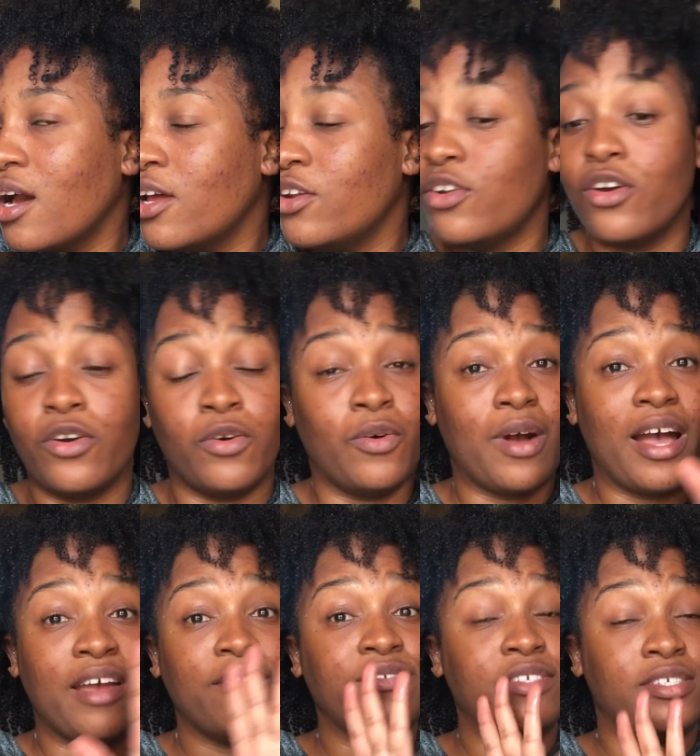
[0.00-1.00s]
No,
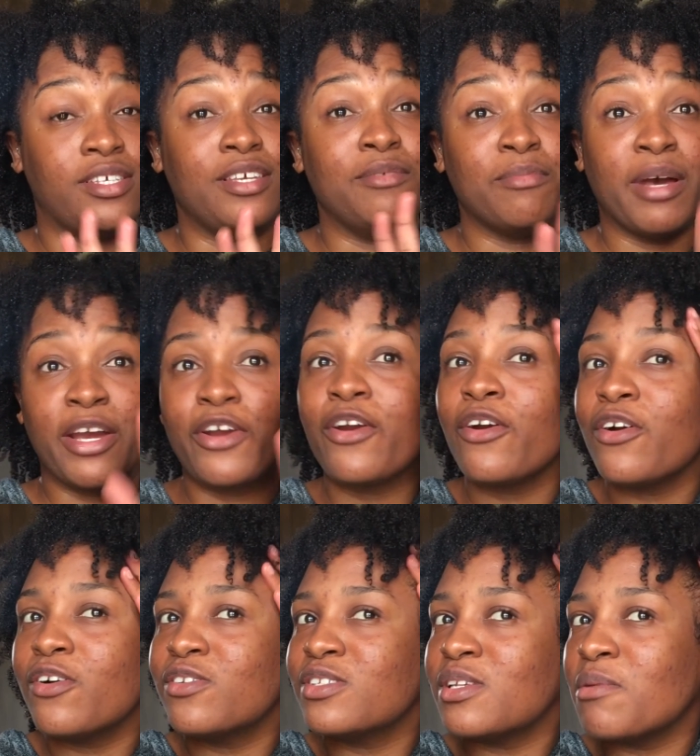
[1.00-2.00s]
I've seen my
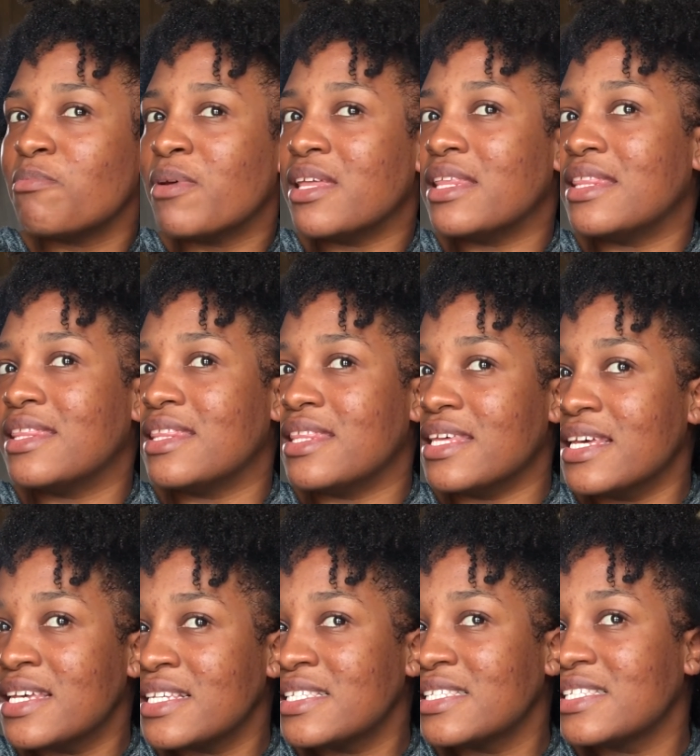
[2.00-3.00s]
curls, but
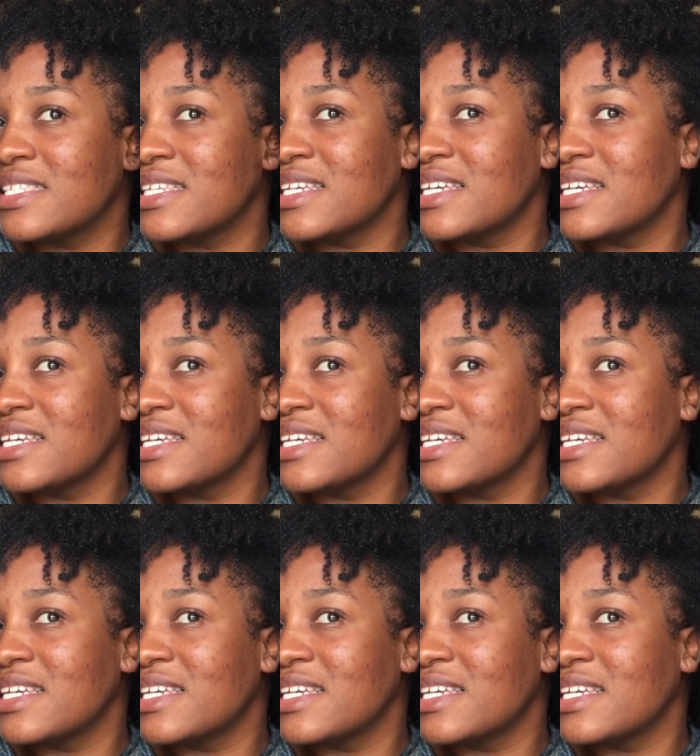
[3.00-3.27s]
this.